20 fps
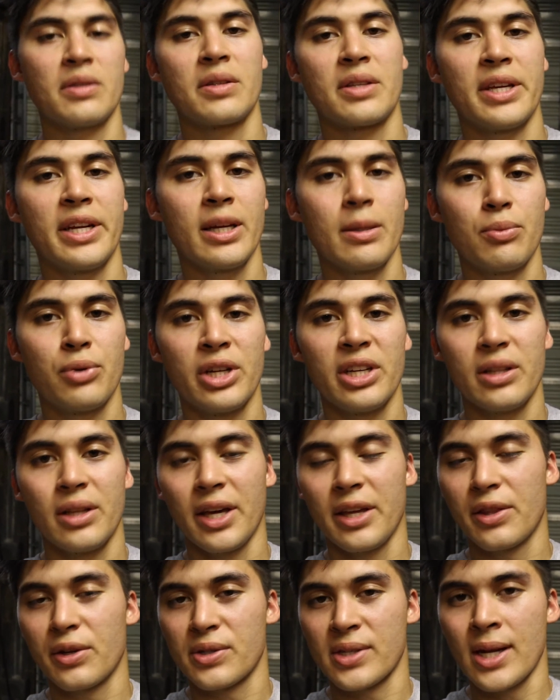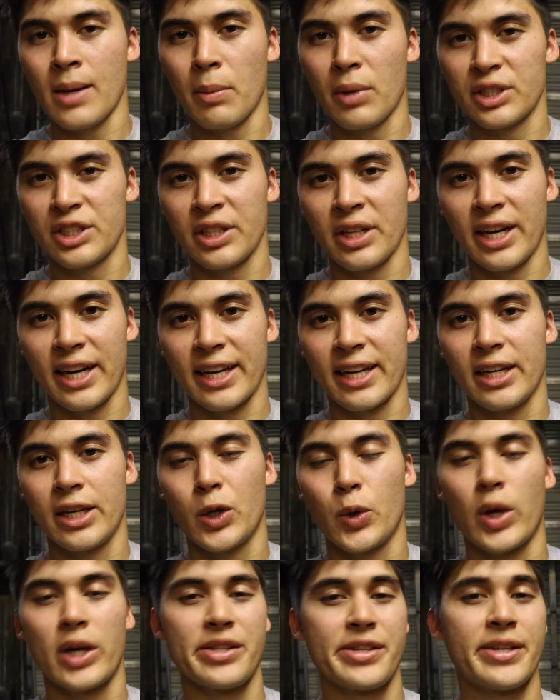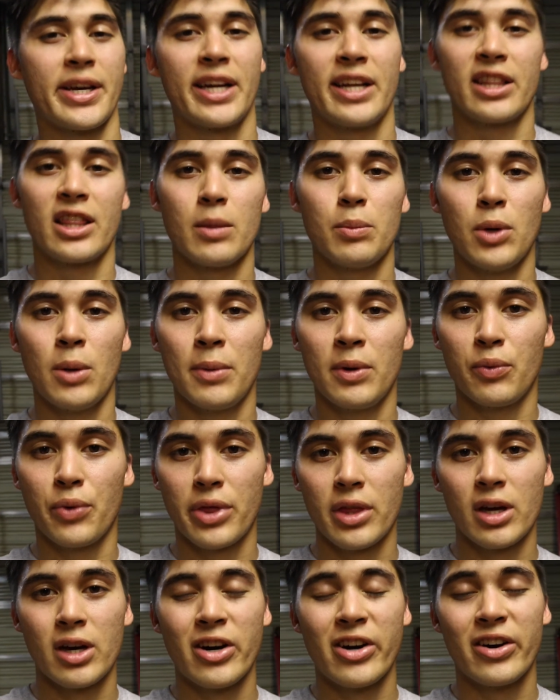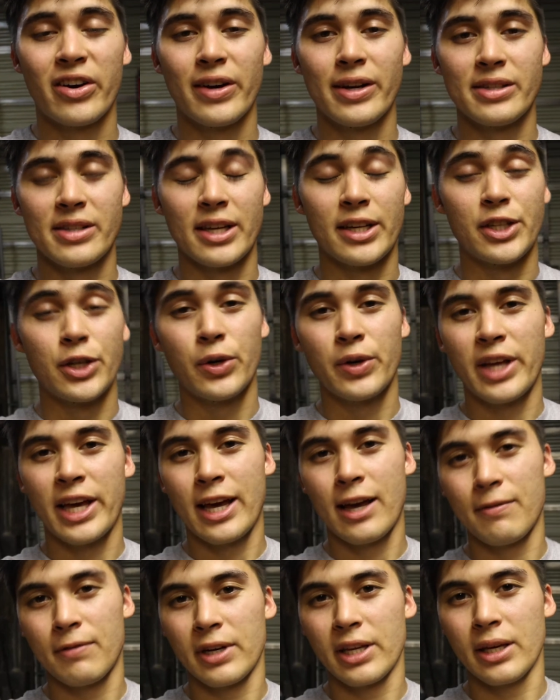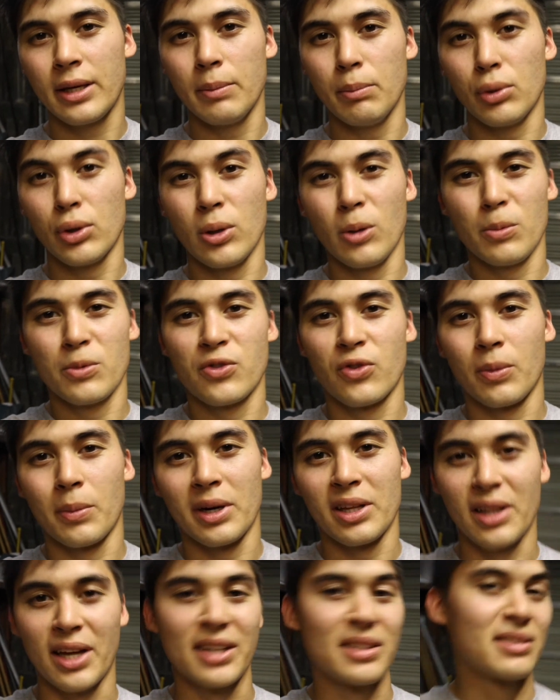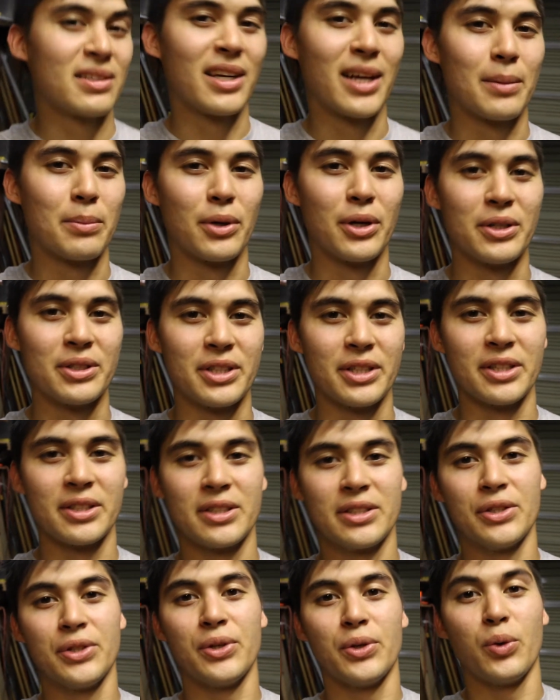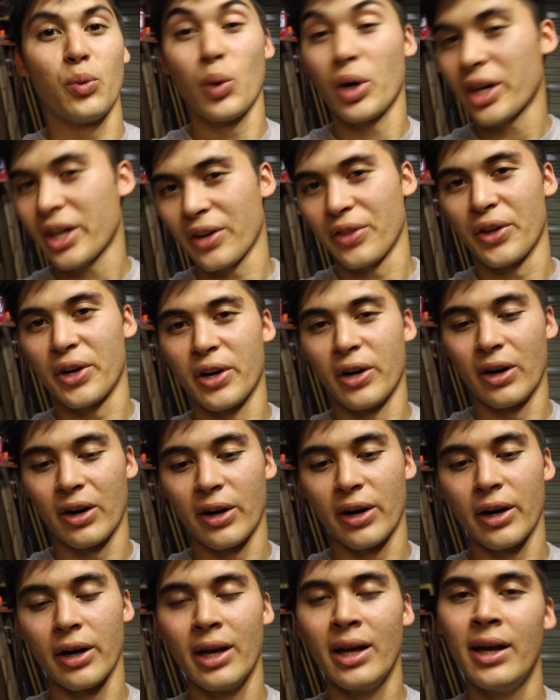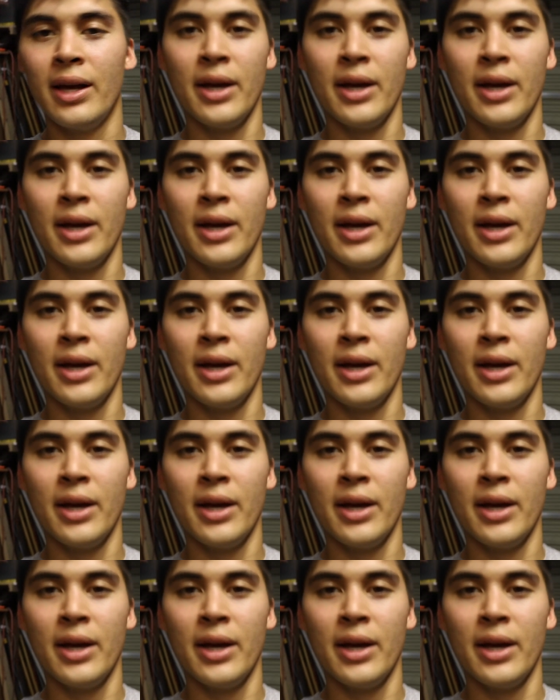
it's getting pretty late, there's not much that I can do outside at the moment with the car, as I don't have any bulbs for my lights that I purchased to work on the car.